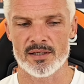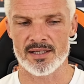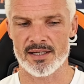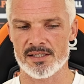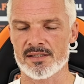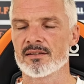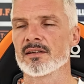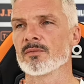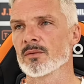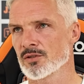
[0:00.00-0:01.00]
play against a
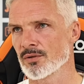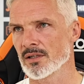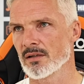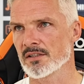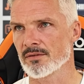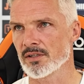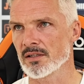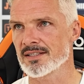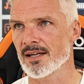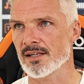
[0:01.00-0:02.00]
team that was going to give us a
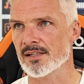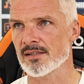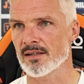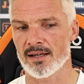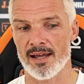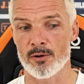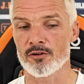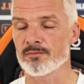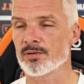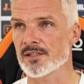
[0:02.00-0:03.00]
real test
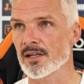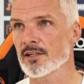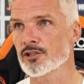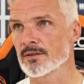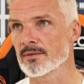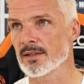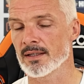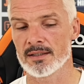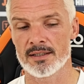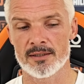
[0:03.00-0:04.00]
out of possession,
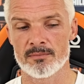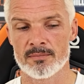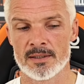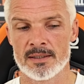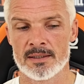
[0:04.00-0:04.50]
and